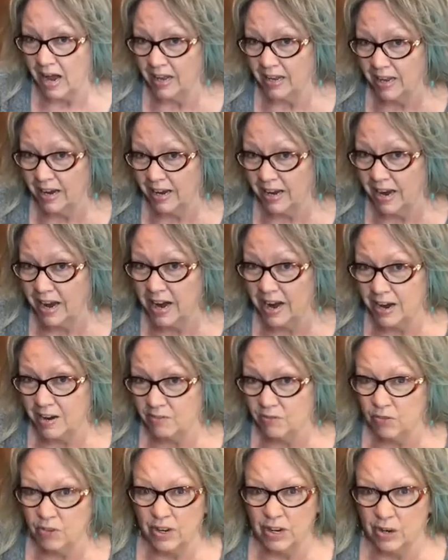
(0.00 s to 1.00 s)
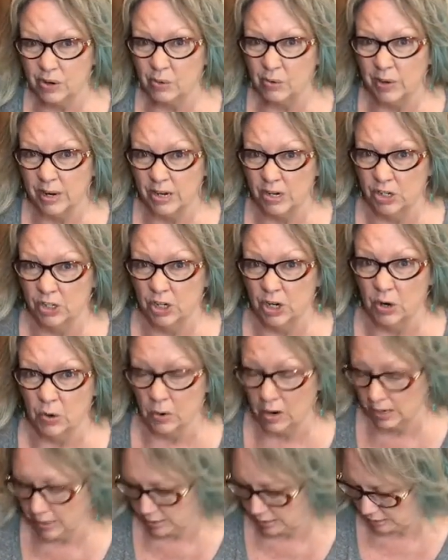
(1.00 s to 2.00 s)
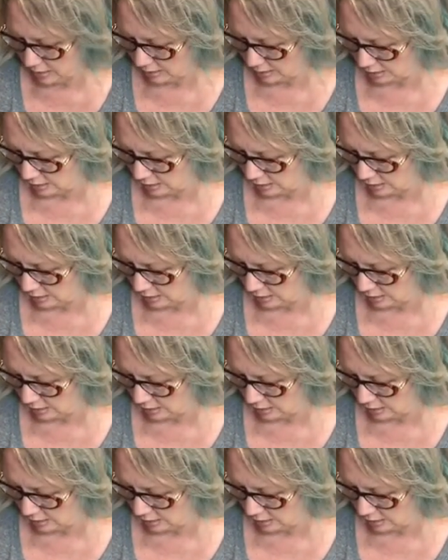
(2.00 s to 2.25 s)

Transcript: like a high Frito ratio. I like a lot